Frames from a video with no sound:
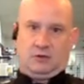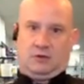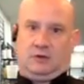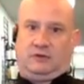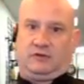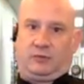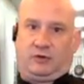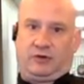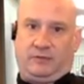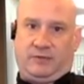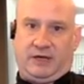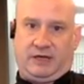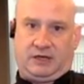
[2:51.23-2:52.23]
So we're going to
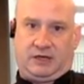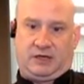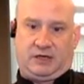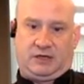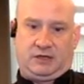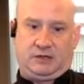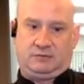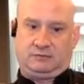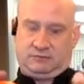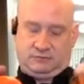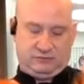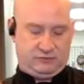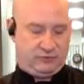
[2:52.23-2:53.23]
make a
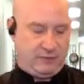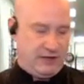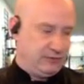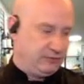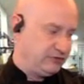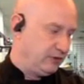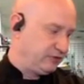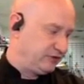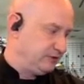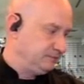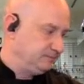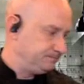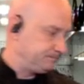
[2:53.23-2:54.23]
tomato salsa,
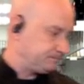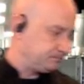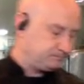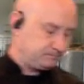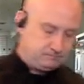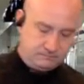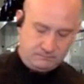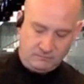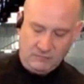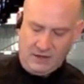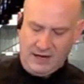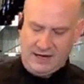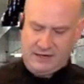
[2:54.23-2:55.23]

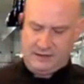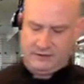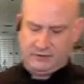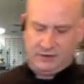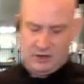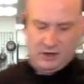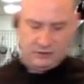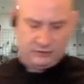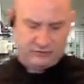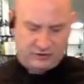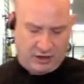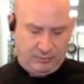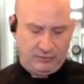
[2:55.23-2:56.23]
and there's a
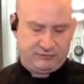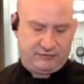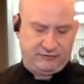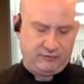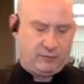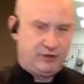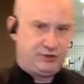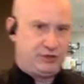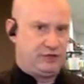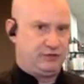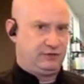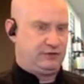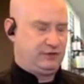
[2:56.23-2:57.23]
couple of different ways you can
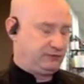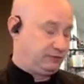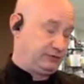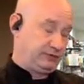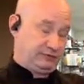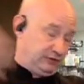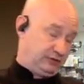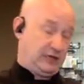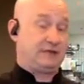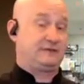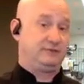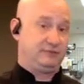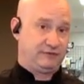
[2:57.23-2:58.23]
do these, or there's
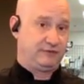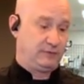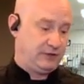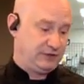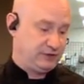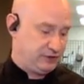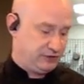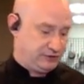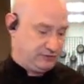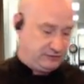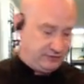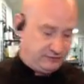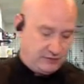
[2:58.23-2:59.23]
lots of different ways you can
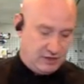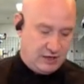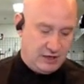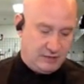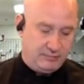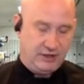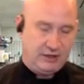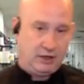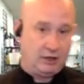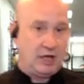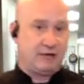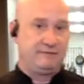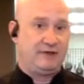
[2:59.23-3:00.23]
do this, but a
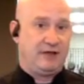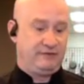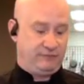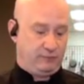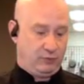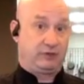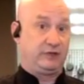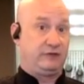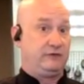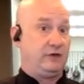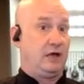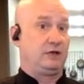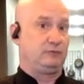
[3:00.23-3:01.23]
lot of knife work is
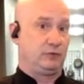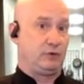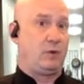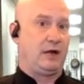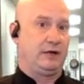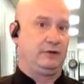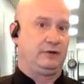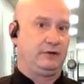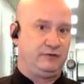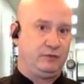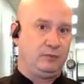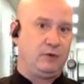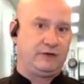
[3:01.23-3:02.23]
not required. If
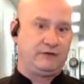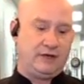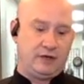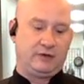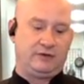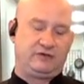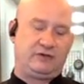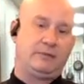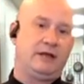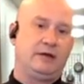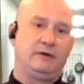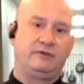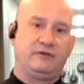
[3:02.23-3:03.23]
you want to take all these
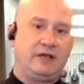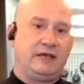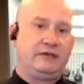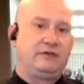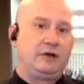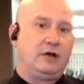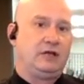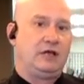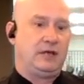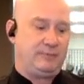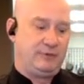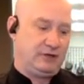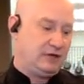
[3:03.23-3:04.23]
tomatoes and dice it all up, and